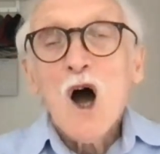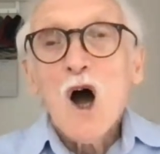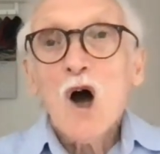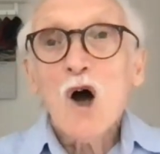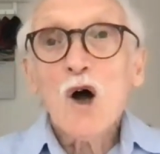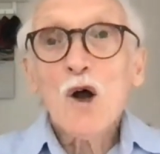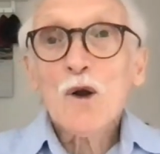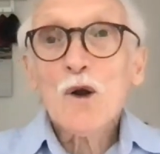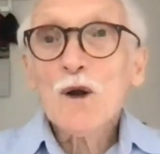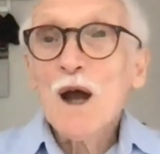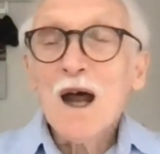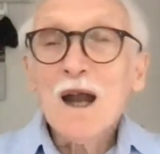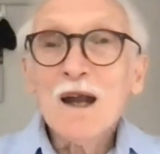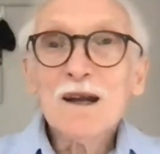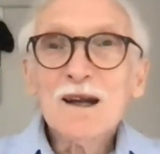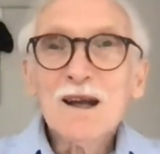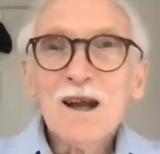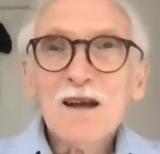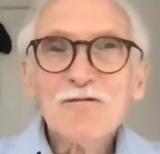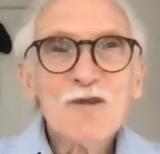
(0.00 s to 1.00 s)
on a
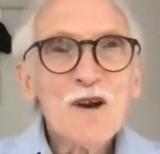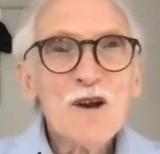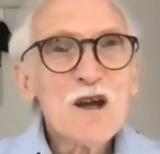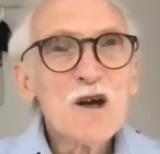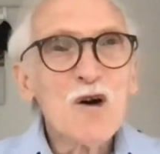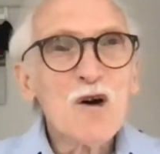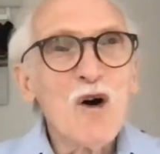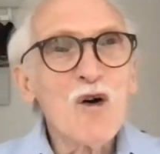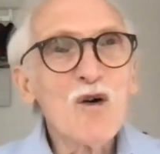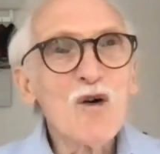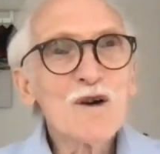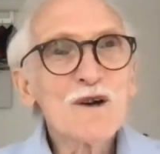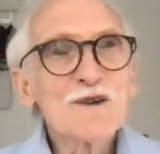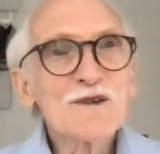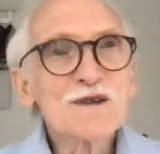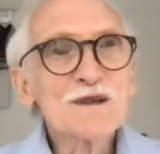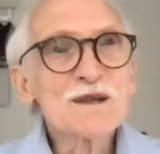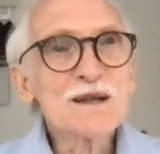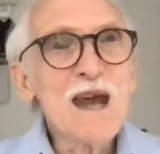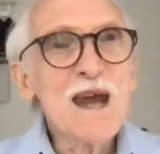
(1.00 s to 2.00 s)
lovely August